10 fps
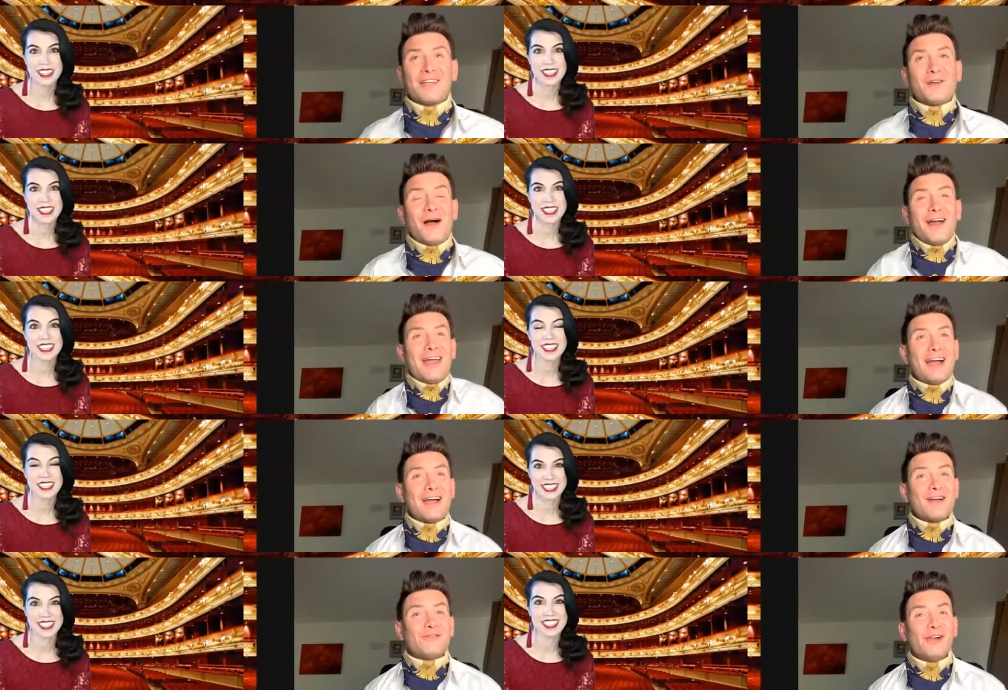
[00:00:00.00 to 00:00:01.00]
Speaker 1: So I
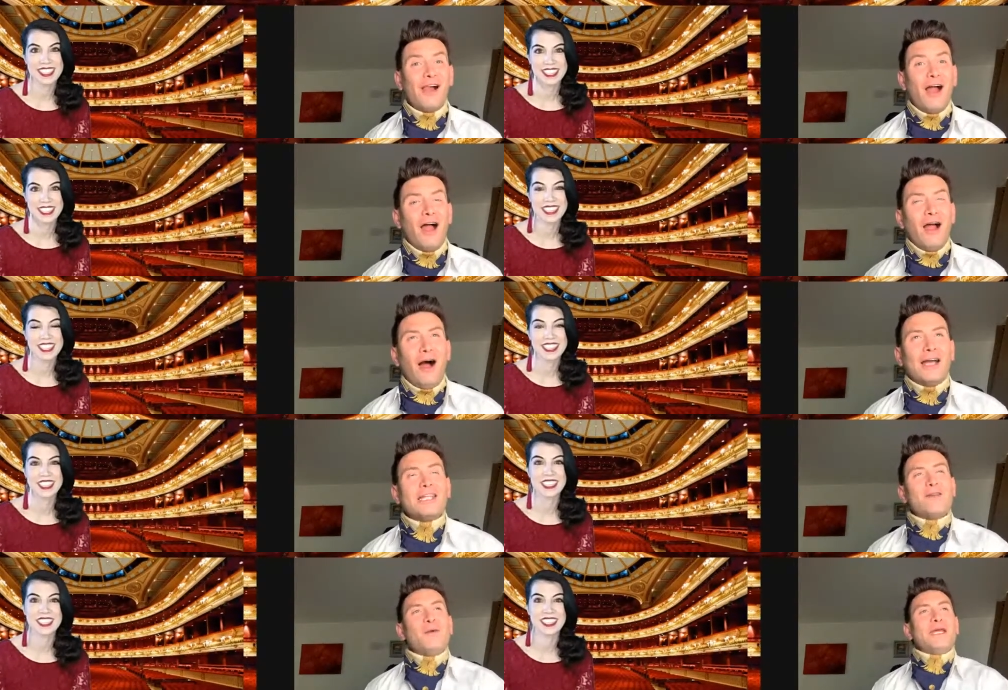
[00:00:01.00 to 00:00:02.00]
have,
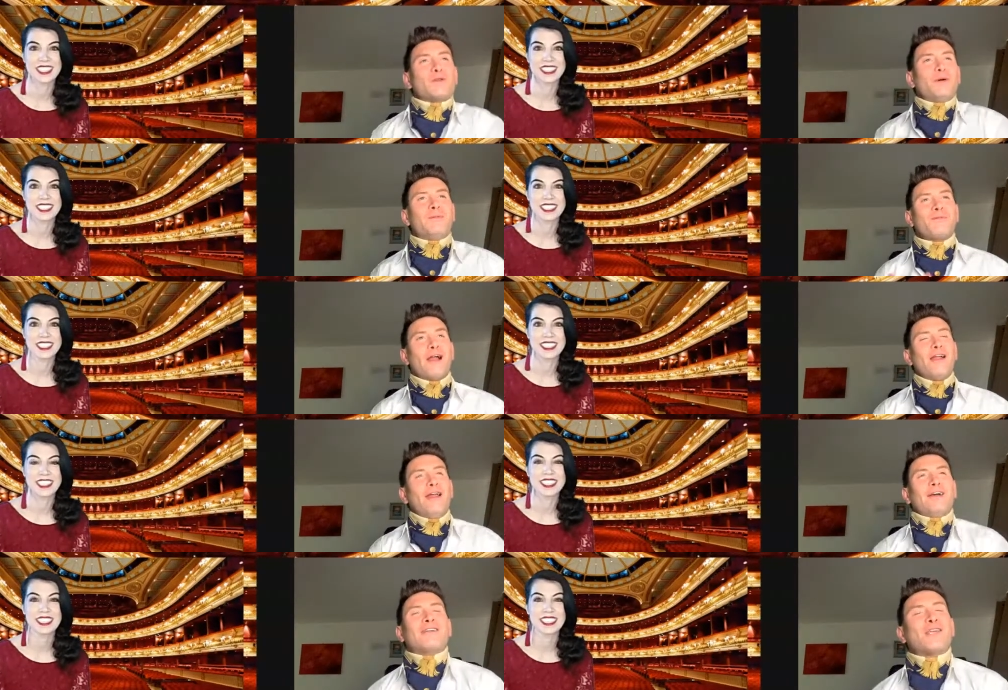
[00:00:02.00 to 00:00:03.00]
I it was,
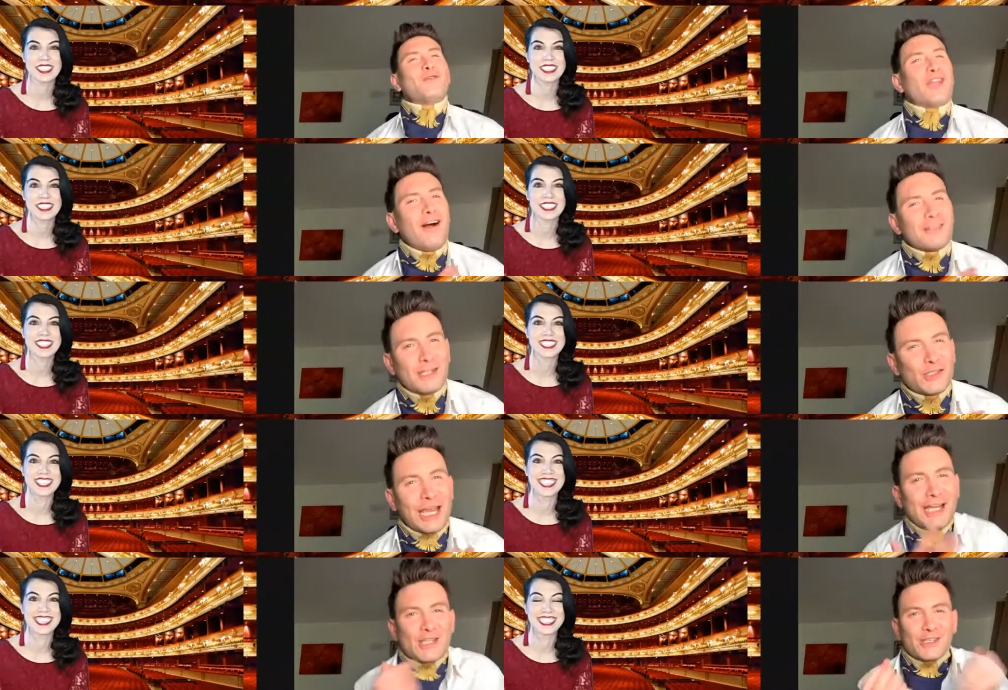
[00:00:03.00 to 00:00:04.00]
so dance
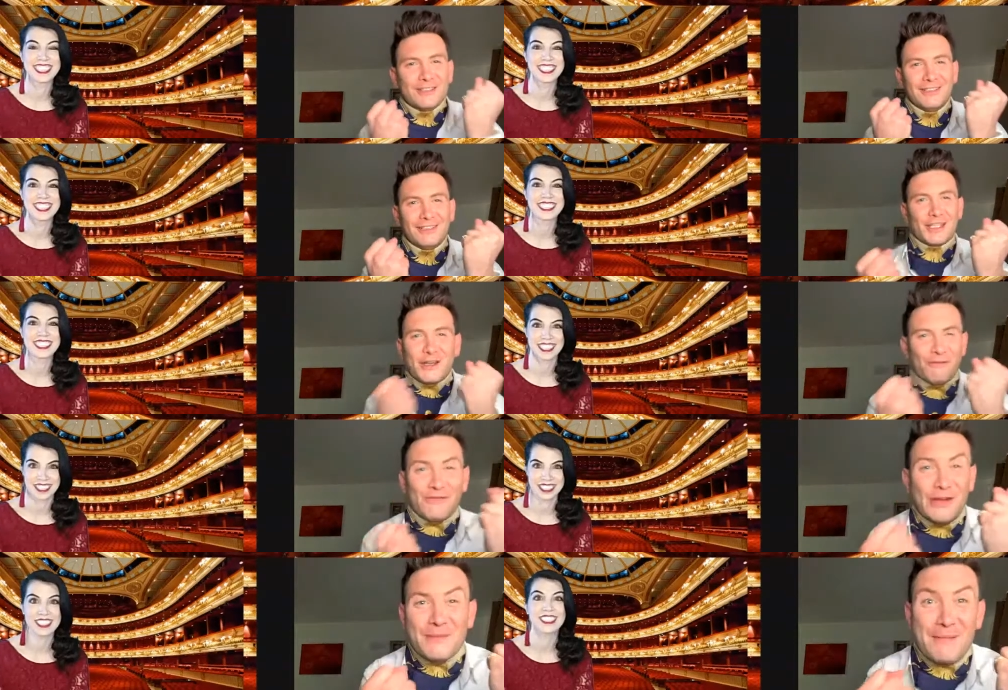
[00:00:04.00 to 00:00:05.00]
education, oh, you can
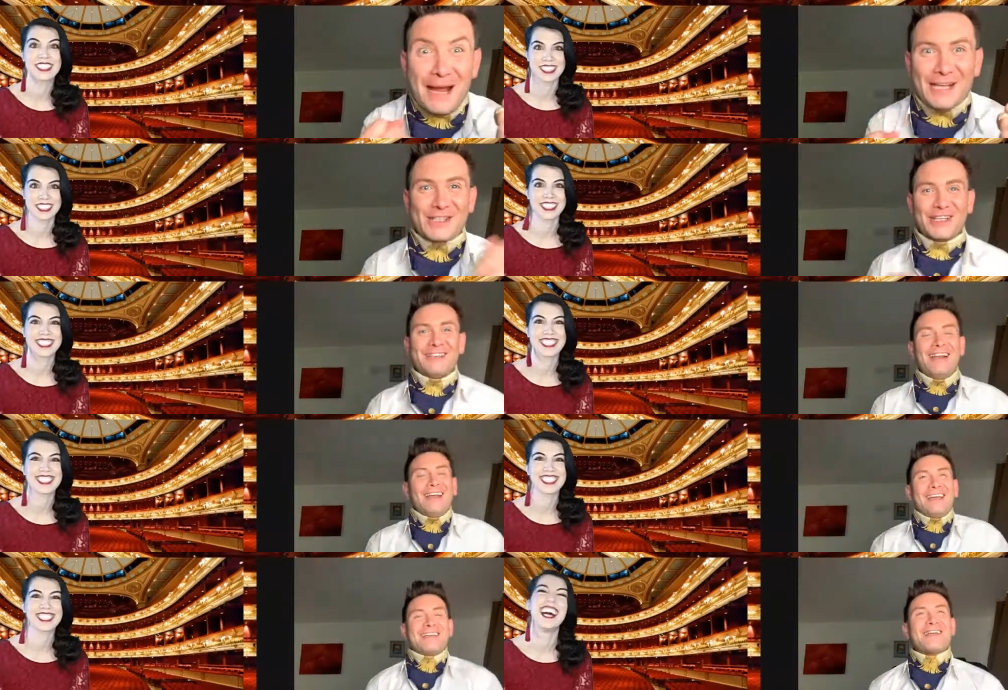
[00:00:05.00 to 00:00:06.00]
feel my passion,
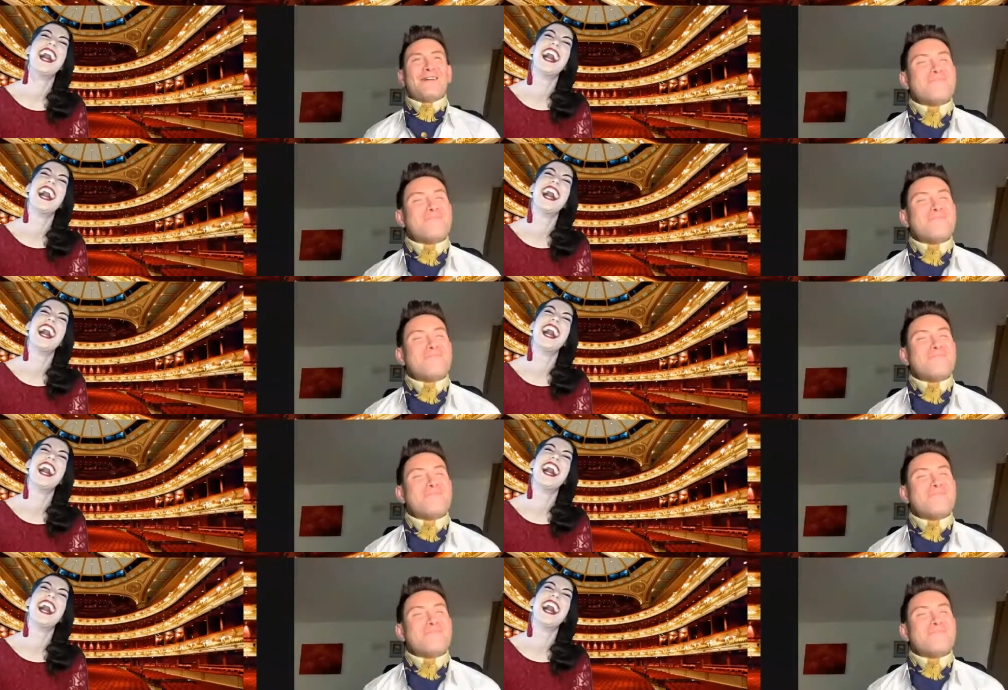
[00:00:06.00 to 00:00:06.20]
is a